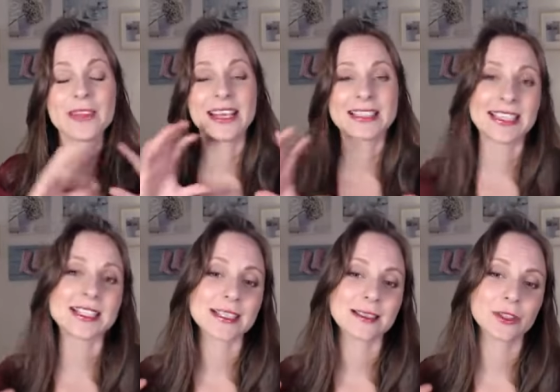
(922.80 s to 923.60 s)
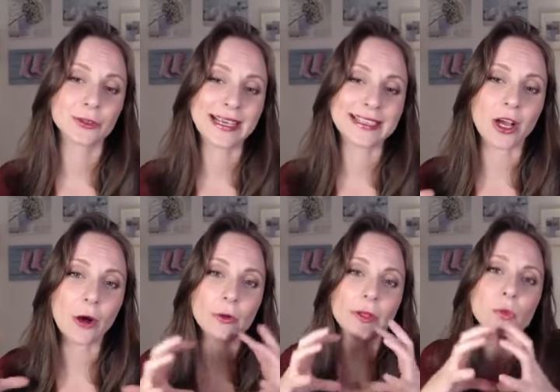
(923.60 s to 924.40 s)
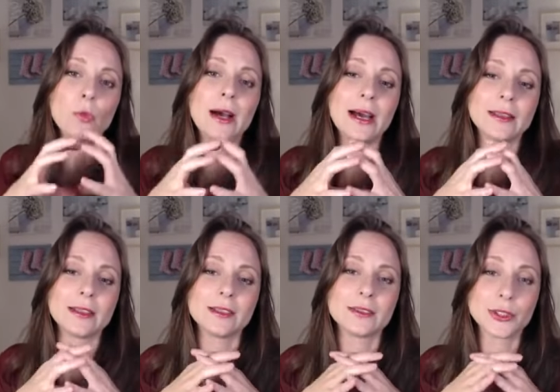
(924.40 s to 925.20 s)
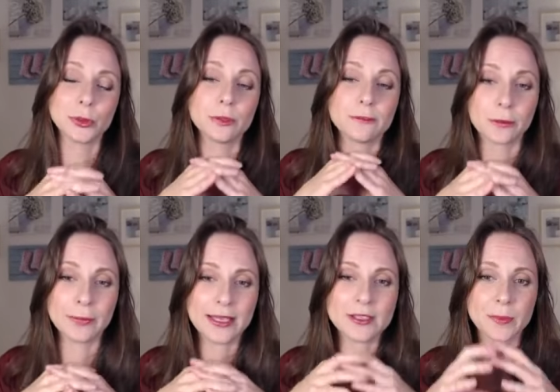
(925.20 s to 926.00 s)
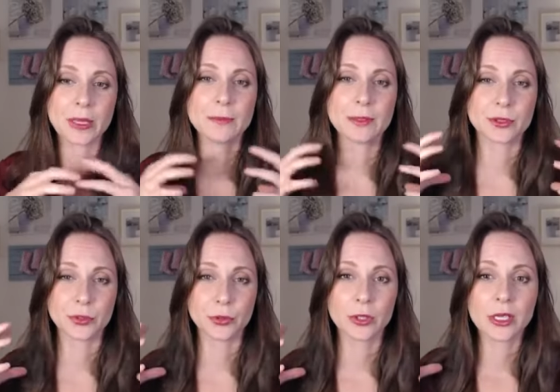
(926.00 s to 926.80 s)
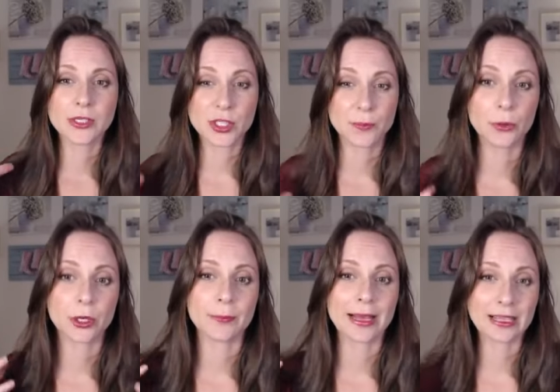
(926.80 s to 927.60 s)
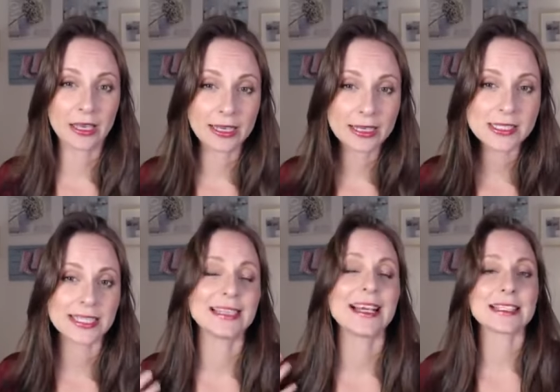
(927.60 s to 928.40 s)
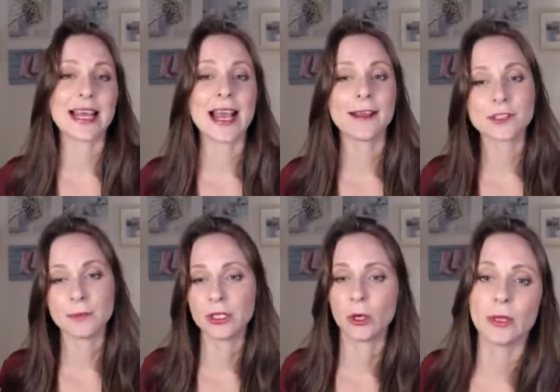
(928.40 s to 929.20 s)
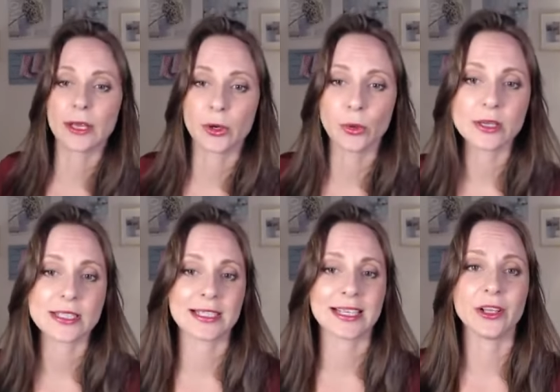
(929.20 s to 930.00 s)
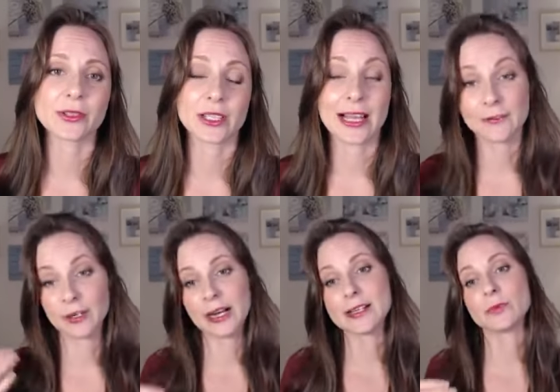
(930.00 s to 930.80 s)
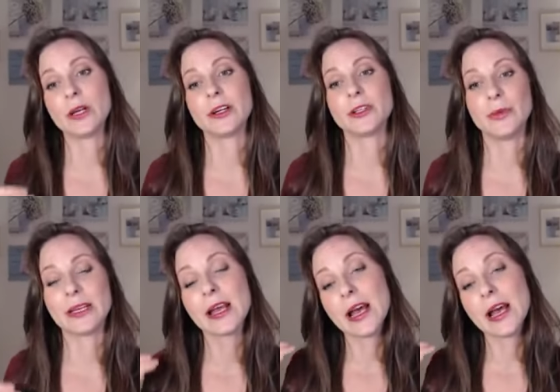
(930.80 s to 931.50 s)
It's just a great all-in-one tool for me to be able to support my clients. It doesn't have to be an online course. It can also, like for us, we are doing